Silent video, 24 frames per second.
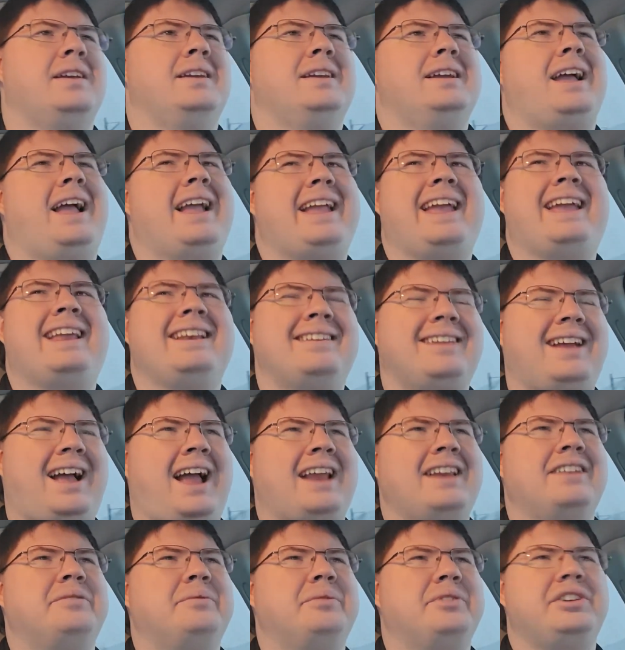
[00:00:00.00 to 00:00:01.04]
Again, I
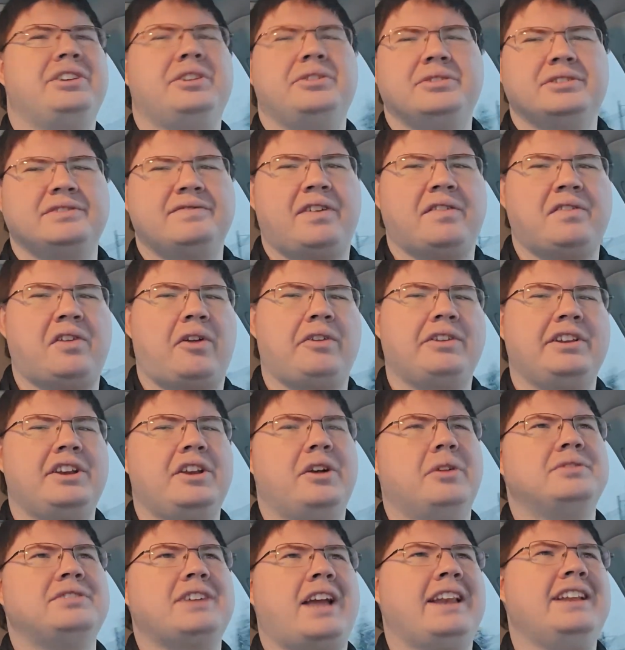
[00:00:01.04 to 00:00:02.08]
didn't really use Vivaldi
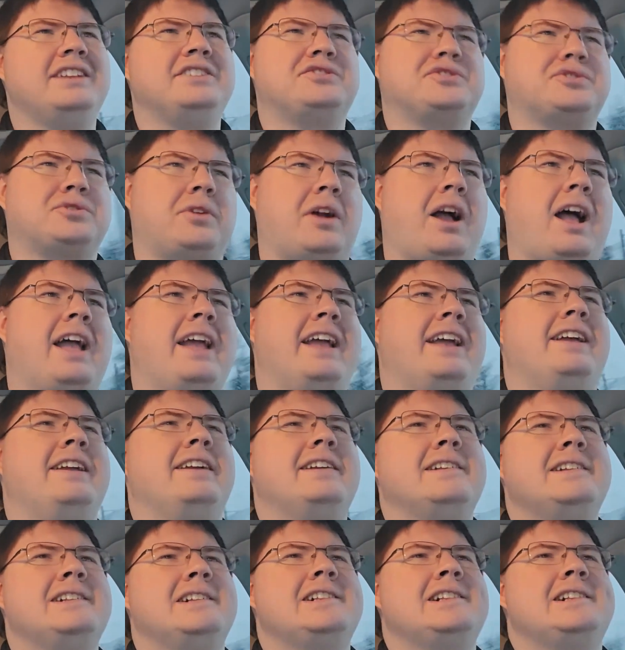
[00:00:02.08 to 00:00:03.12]
Notes. I did try it.
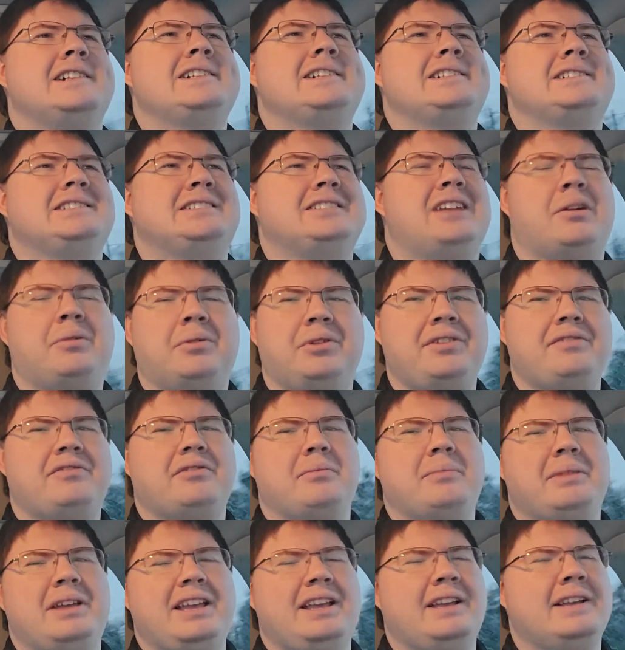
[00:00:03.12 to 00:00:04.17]
It's not really
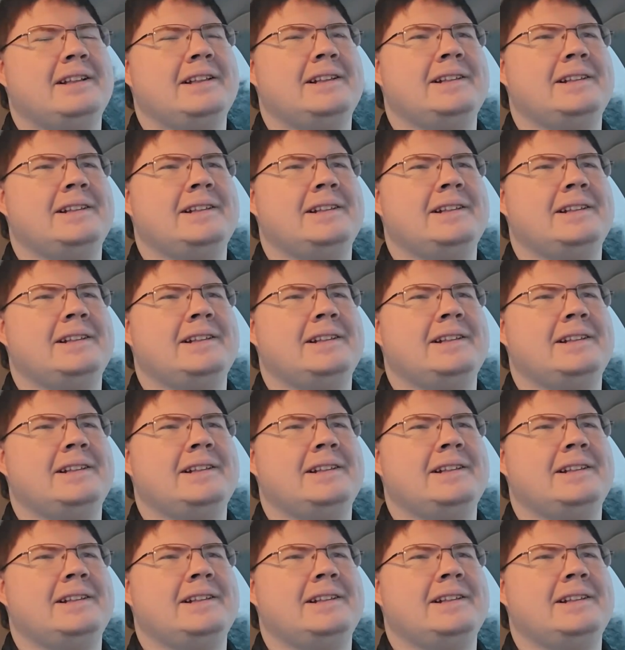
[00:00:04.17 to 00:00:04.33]
for me.